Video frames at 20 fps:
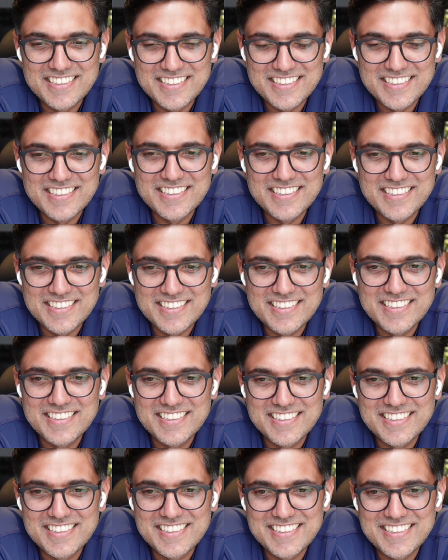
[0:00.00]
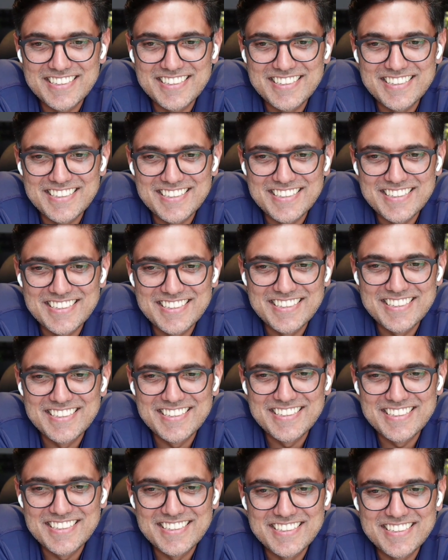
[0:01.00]

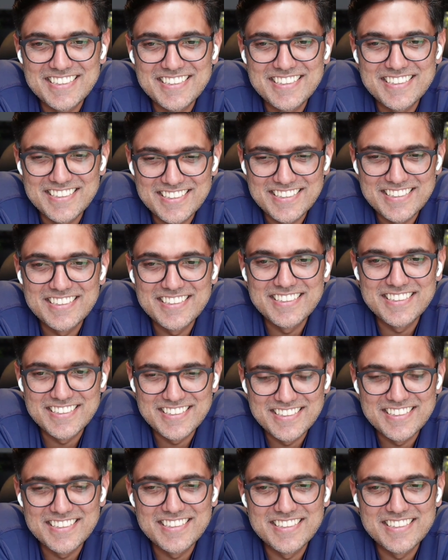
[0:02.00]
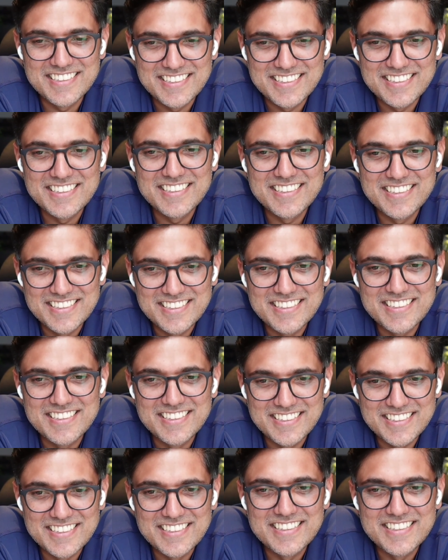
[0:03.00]

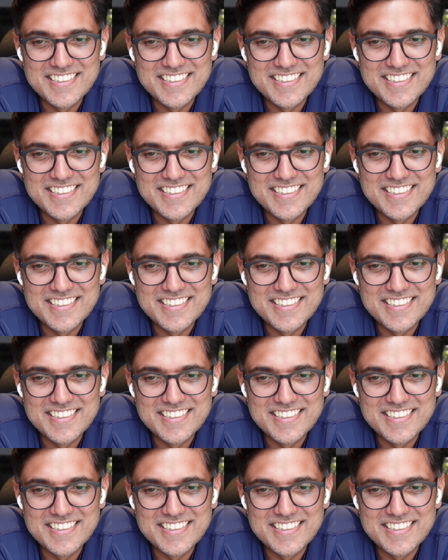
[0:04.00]
The person shown says nothing.